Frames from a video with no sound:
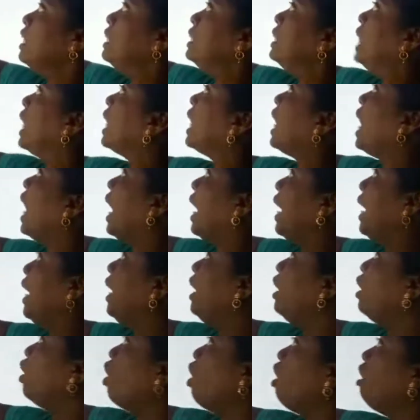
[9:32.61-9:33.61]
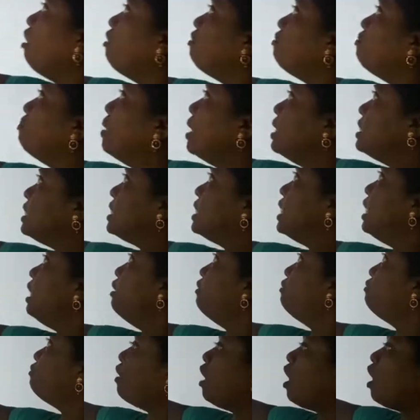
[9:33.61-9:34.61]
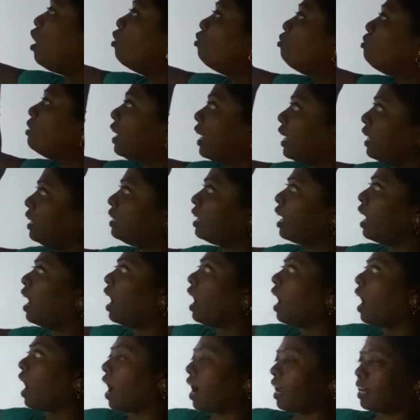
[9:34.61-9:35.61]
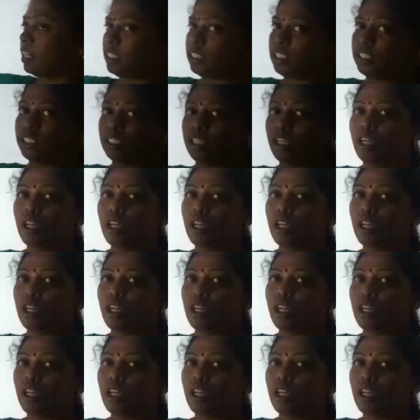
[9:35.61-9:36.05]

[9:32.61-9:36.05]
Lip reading: the kind of muscle found in the heart.